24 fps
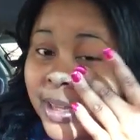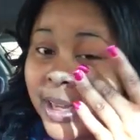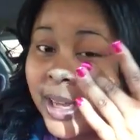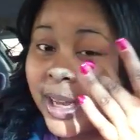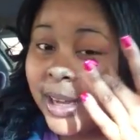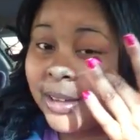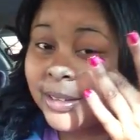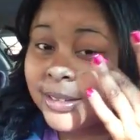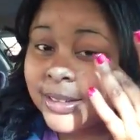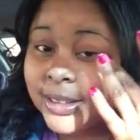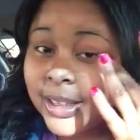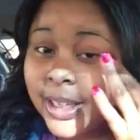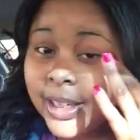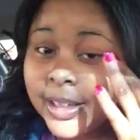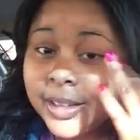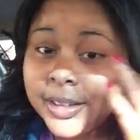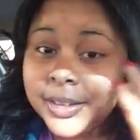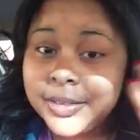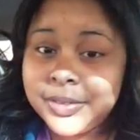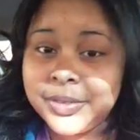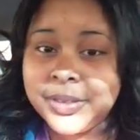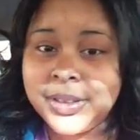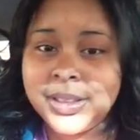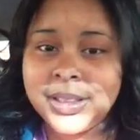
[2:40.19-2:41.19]
Outside
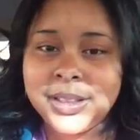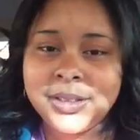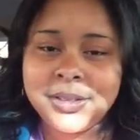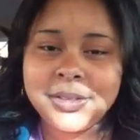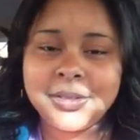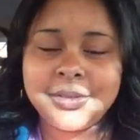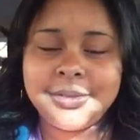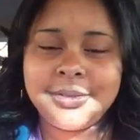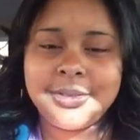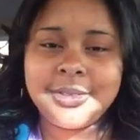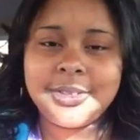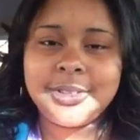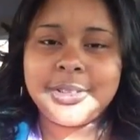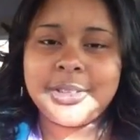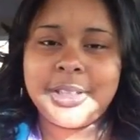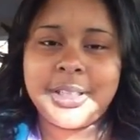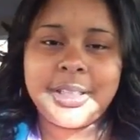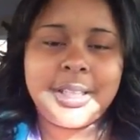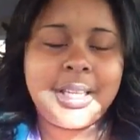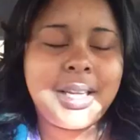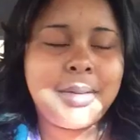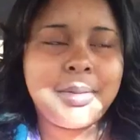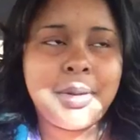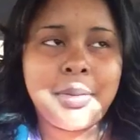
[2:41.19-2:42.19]
of, you know, trying
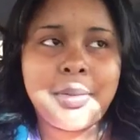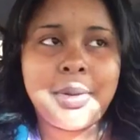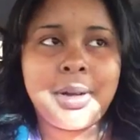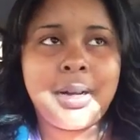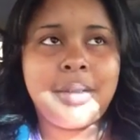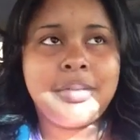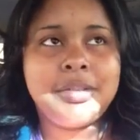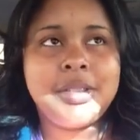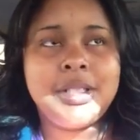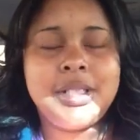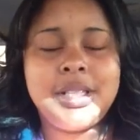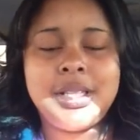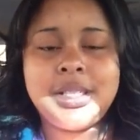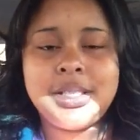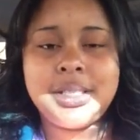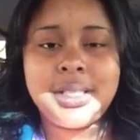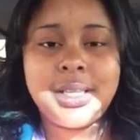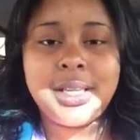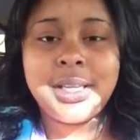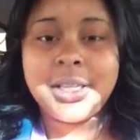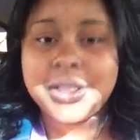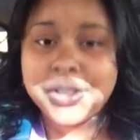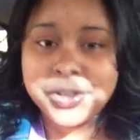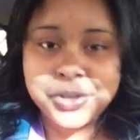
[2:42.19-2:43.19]
to keep my mind off
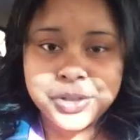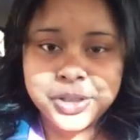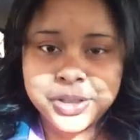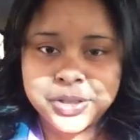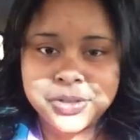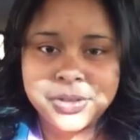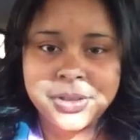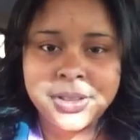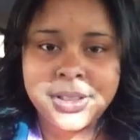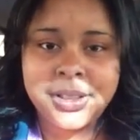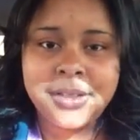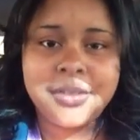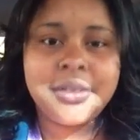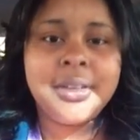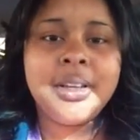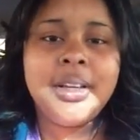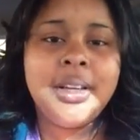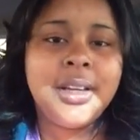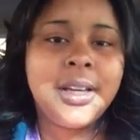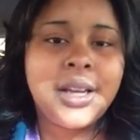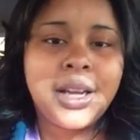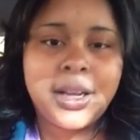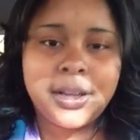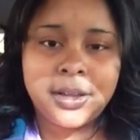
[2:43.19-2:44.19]
TTC and stress relief,
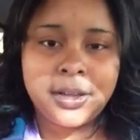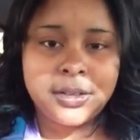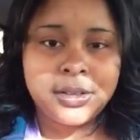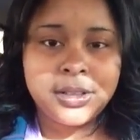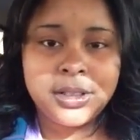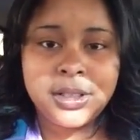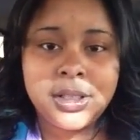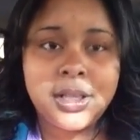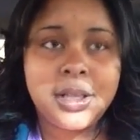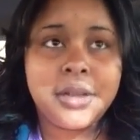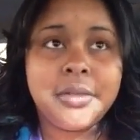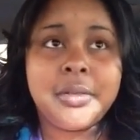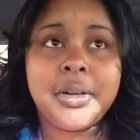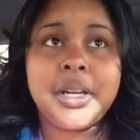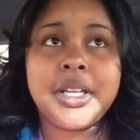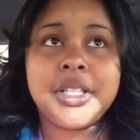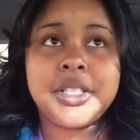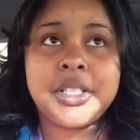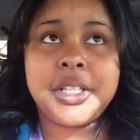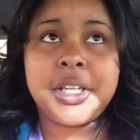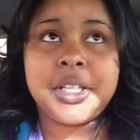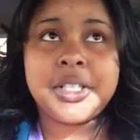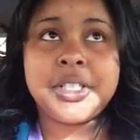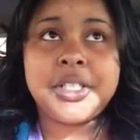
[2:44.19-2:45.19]
I go to the gun
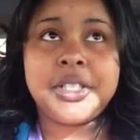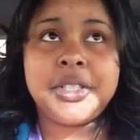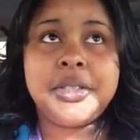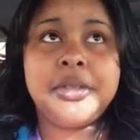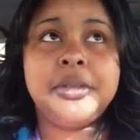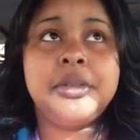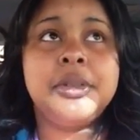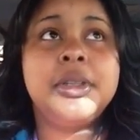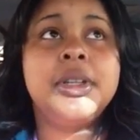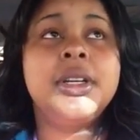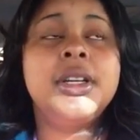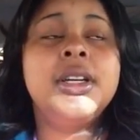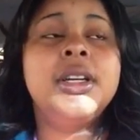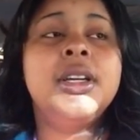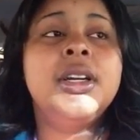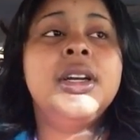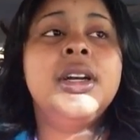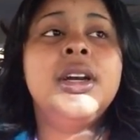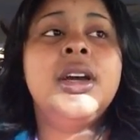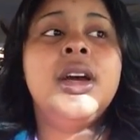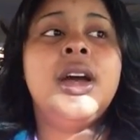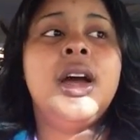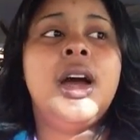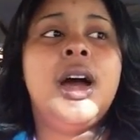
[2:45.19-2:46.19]
range and I shoot.
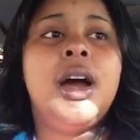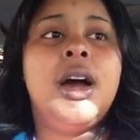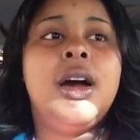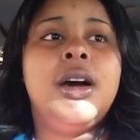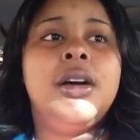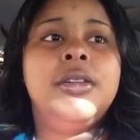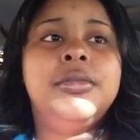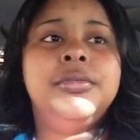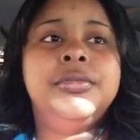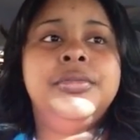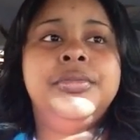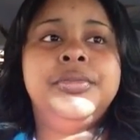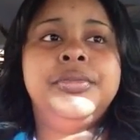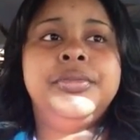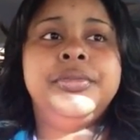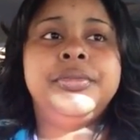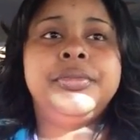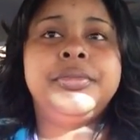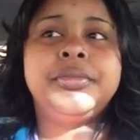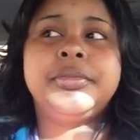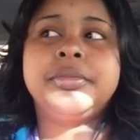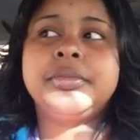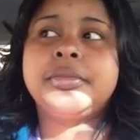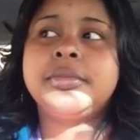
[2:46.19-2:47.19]

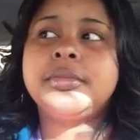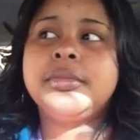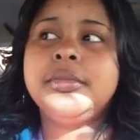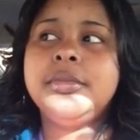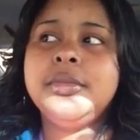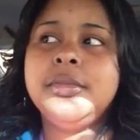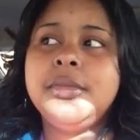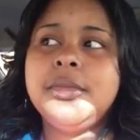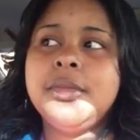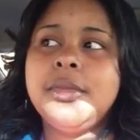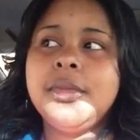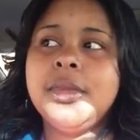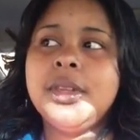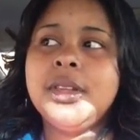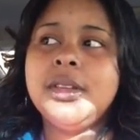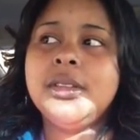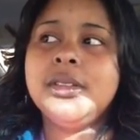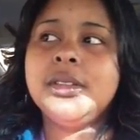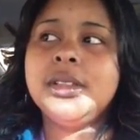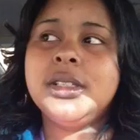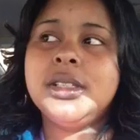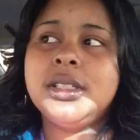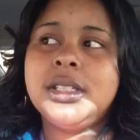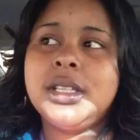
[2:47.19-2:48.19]

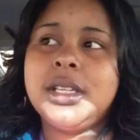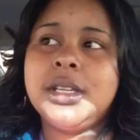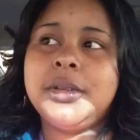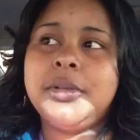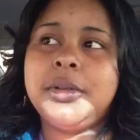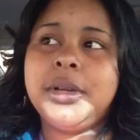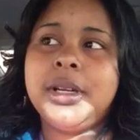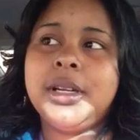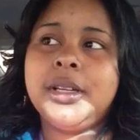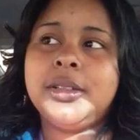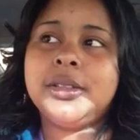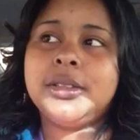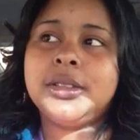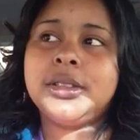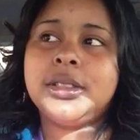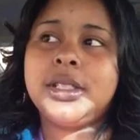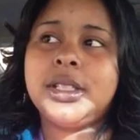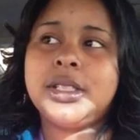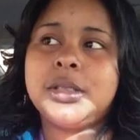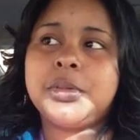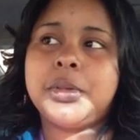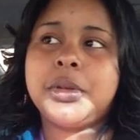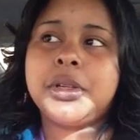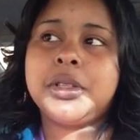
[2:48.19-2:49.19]
Let's see, what else
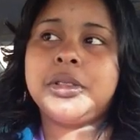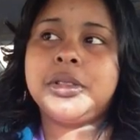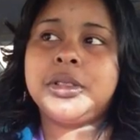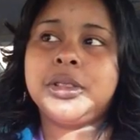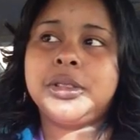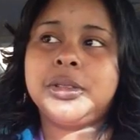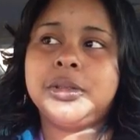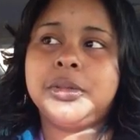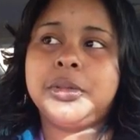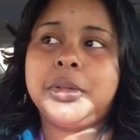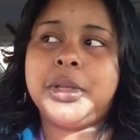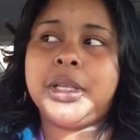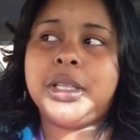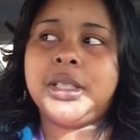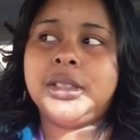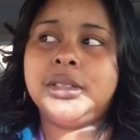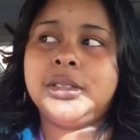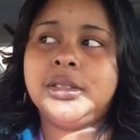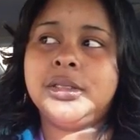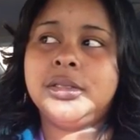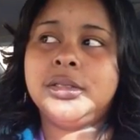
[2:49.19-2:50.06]
has been going on with me?